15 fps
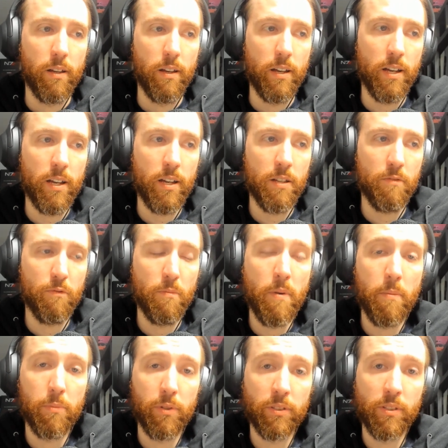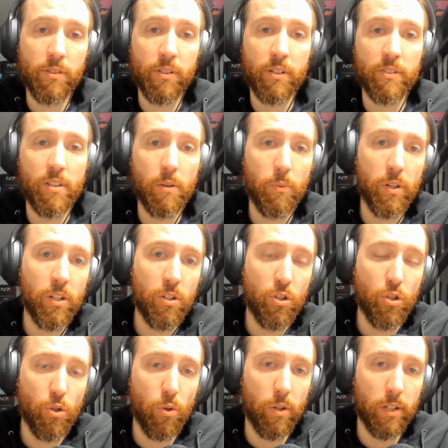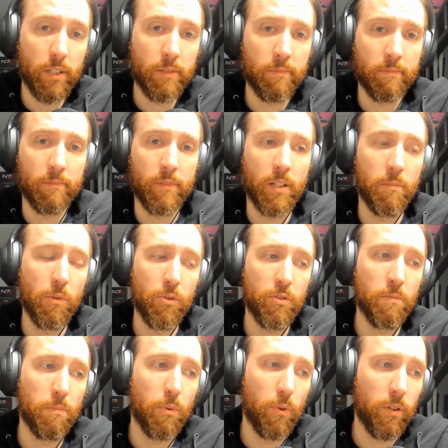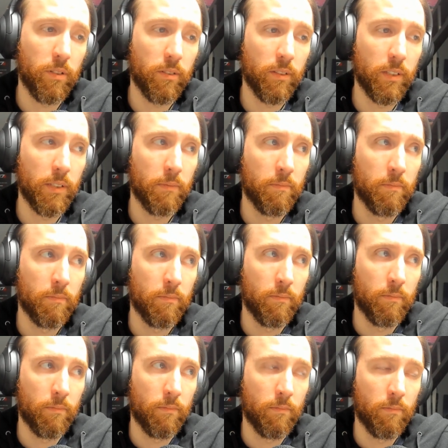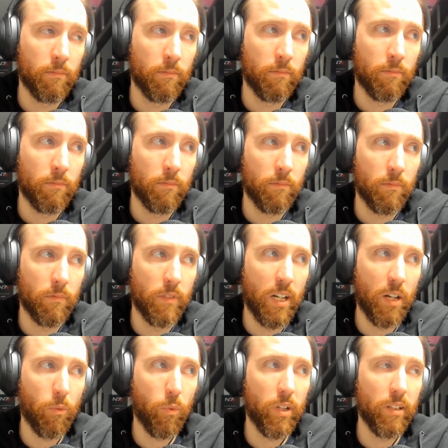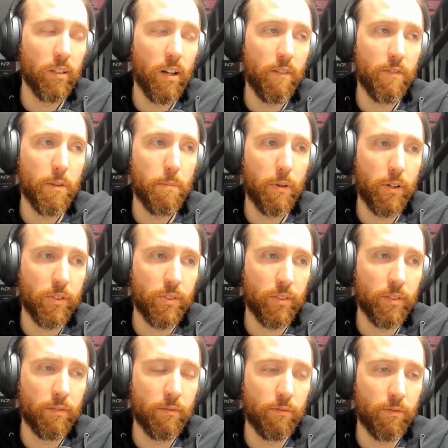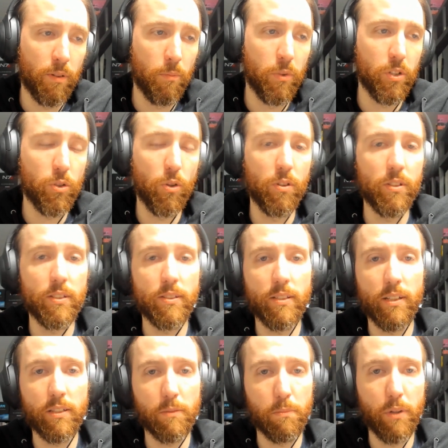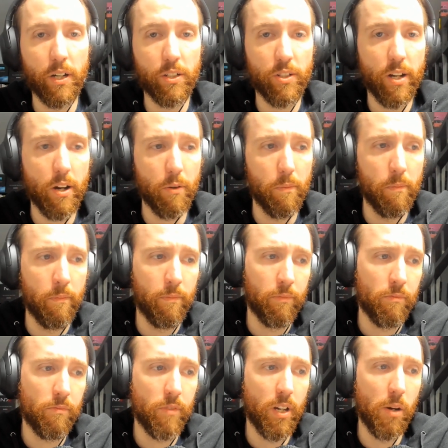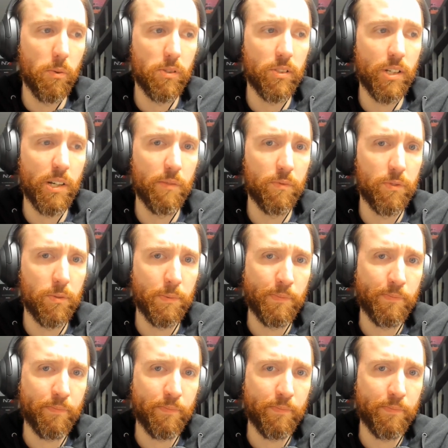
and remembering the things that we enjoy, and most importantly, that we love the person from which all these things branch out ourselves.